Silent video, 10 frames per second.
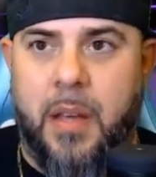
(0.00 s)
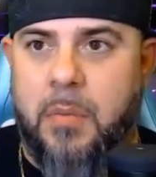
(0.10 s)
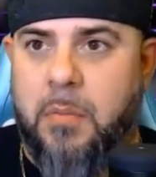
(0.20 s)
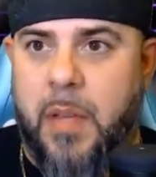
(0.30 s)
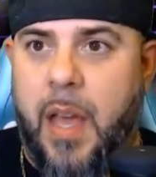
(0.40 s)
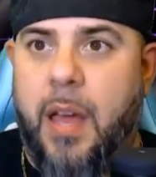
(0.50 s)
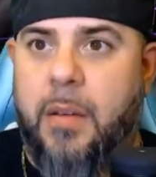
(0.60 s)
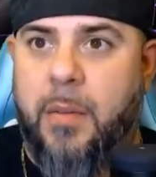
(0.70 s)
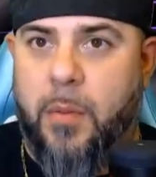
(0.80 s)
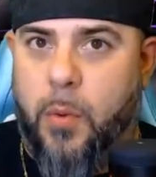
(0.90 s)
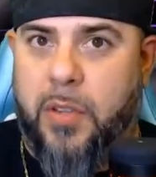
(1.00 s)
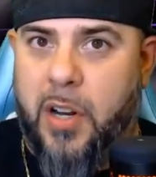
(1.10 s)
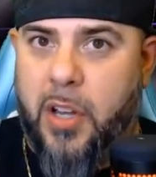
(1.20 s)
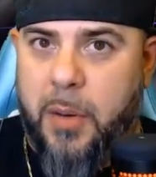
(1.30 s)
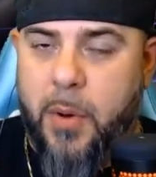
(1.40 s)
Yeah. Was it a
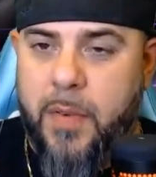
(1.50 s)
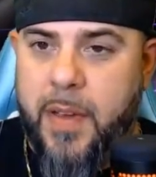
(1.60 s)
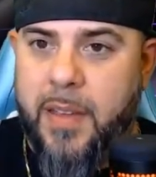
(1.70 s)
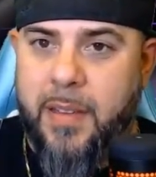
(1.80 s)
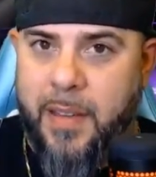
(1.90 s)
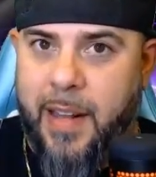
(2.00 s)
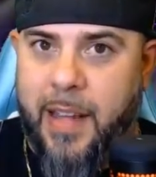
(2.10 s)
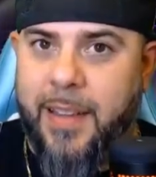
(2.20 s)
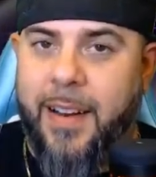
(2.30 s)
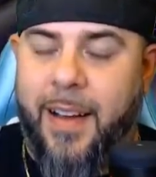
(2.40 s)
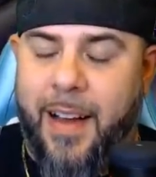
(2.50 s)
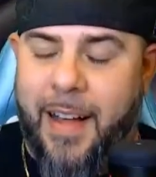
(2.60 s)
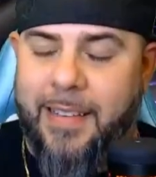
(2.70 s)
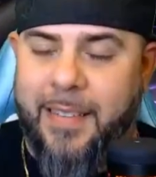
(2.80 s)
good movie? You liked it? Awesome.